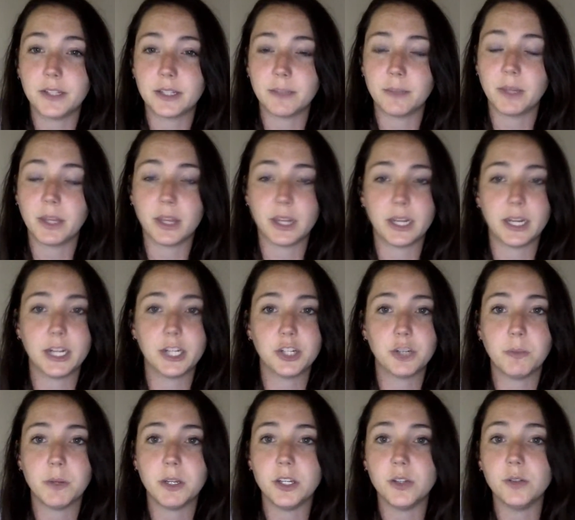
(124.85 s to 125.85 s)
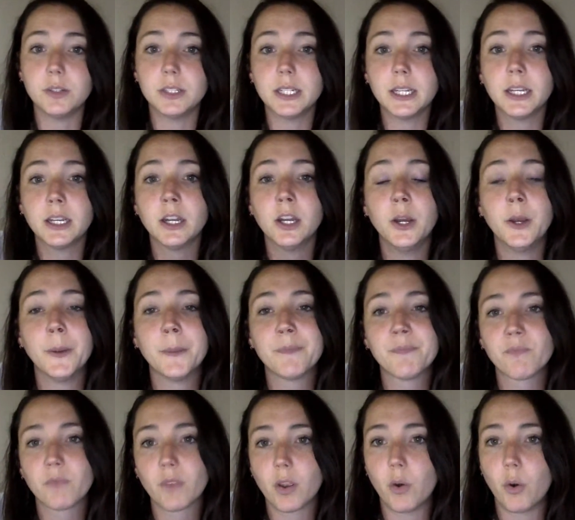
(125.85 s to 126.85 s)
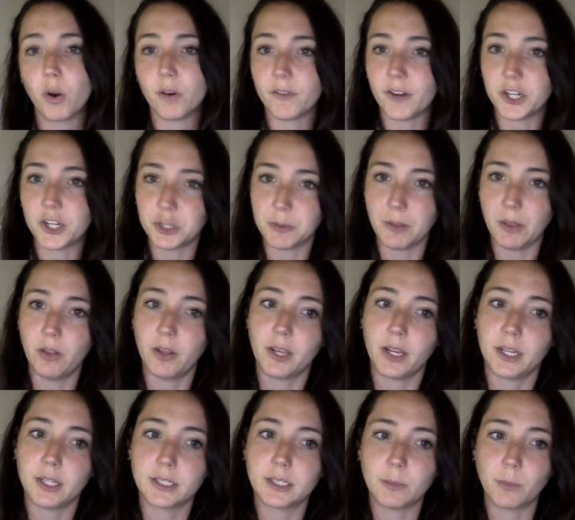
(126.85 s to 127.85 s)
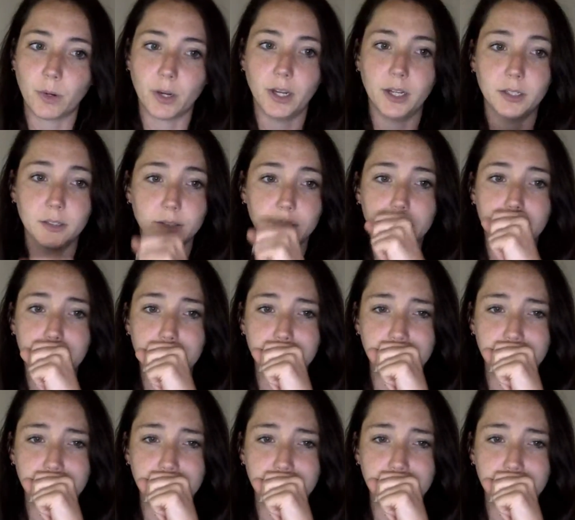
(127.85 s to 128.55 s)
something that I should be using or if I should be looking somewhere else.